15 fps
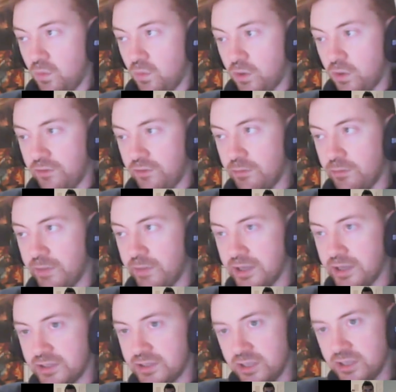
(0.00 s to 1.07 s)
one of the
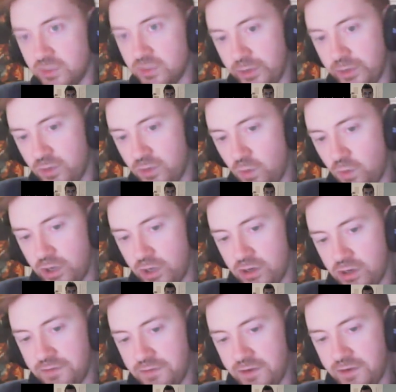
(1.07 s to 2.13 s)
biggest things we could work
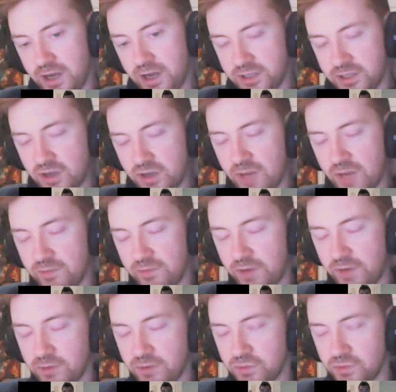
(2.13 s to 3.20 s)
on for next time, if
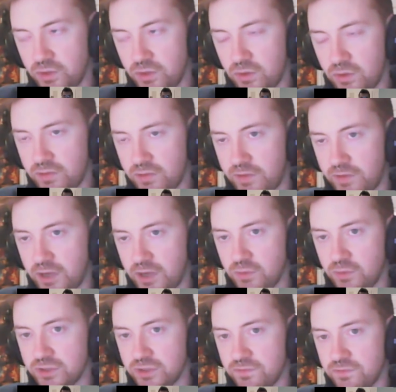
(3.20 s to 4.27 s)
I was requalified,
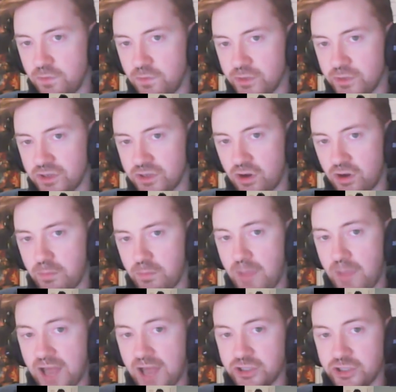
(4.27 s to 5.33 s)
was focus on
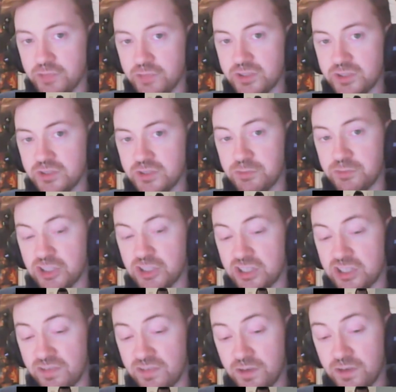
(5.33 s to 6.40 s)
matchups
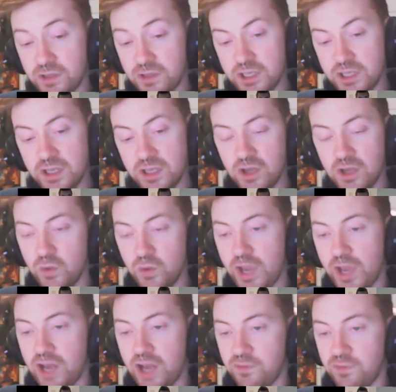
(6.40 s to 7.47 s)
specifically. We
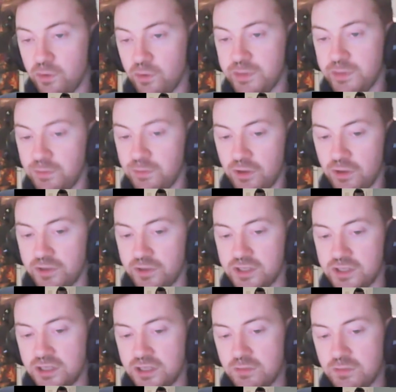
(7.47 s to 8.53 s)
had 4 people on the
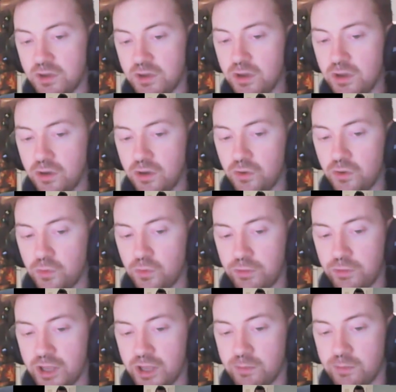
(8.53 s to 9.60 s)
team who were
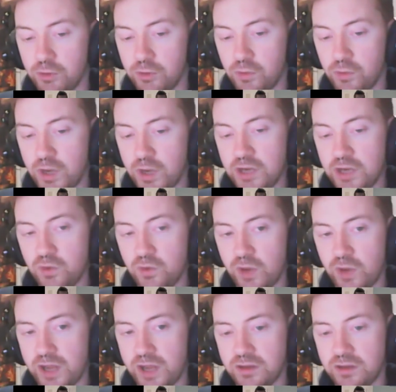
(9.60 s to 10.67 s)
playing blue-white who
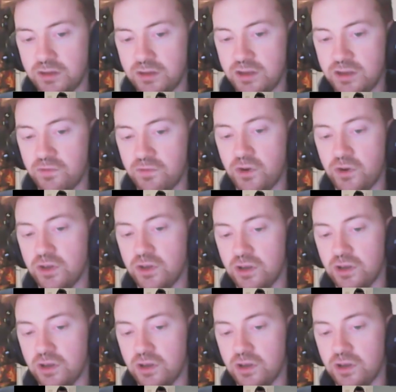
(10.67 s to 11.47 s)
had different